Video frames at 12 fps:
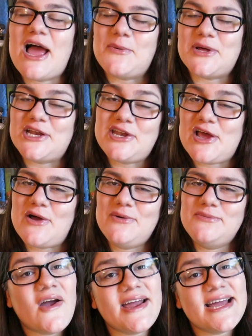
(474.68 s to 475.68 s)
I want to know.
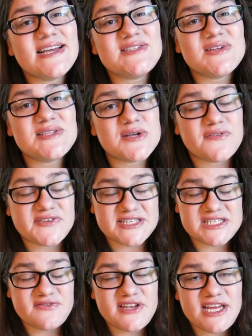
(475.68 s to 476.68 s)
Alright guys, so that's all for
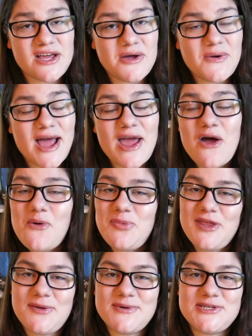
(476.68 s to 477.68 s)
this video. I hope
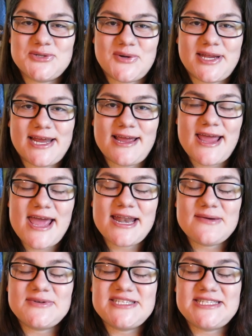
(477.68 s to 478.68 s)
that you enjoyed it, and
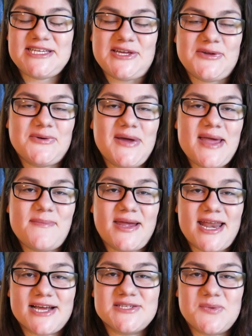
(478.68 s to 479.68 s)
I will see you in my
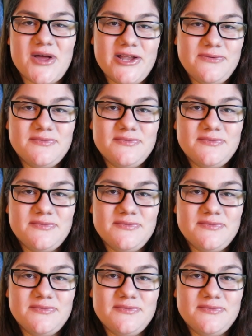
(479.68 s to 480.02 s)
next one.